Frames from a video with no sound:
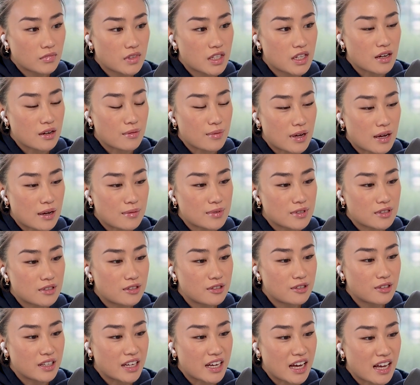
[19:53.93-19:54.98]
Yeah,
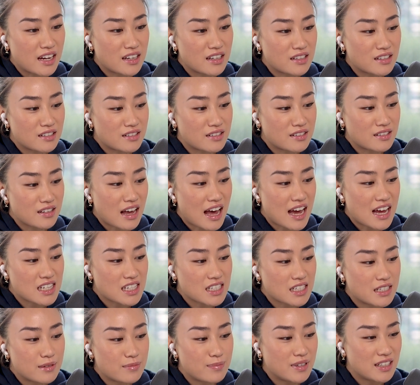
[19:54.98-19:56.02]
absolutely. And
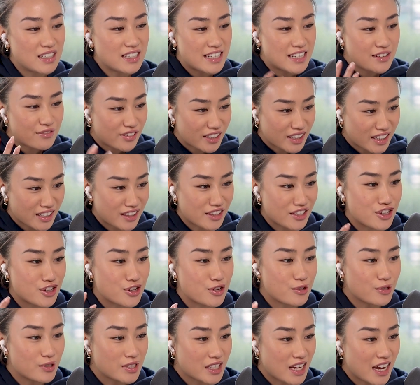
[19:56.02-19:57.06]
actually believing in the
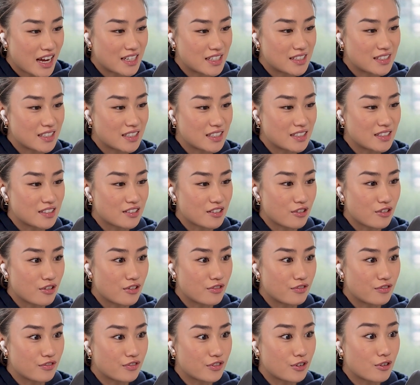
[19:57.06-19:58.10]
use cases
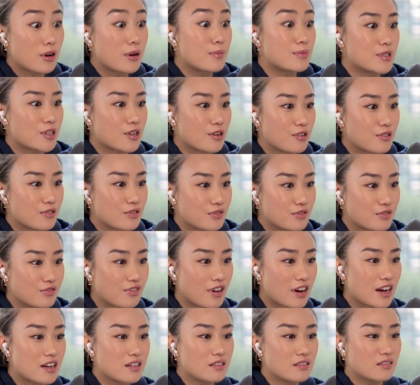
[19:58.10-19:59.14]
of crypto,
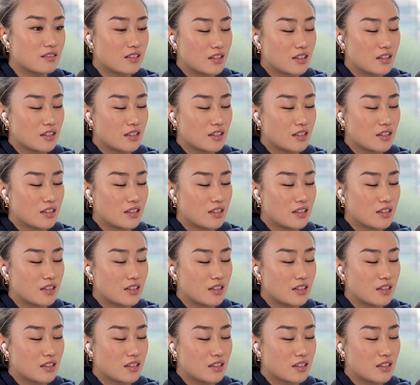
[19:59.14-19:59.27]
right?